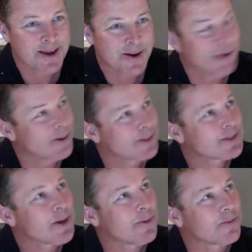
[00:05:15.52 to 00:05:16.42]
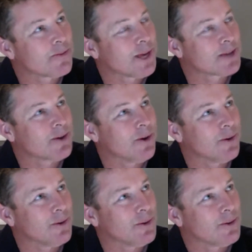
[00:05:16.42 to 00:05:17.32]
I also reflect
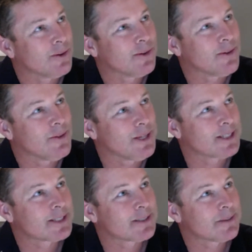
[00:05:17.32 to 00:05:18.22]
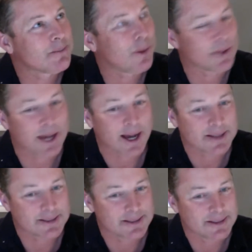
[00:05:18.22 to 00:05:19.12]
on this
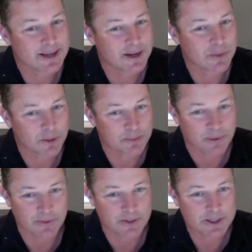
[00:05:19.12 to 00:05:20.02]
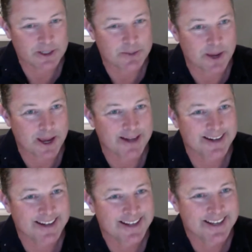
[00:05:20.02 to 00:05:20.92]
podcast and what a privilege it's
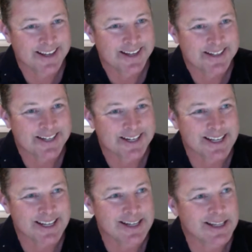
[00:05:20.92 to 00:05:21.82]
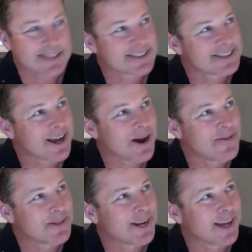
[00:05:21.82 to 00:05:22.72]
been to lead this
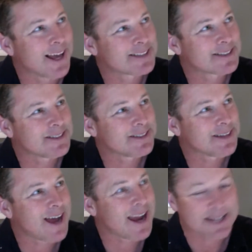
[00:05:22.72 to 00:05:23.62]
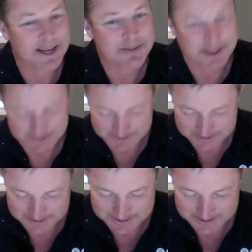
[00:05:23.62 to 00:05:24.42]
over the last 18 months.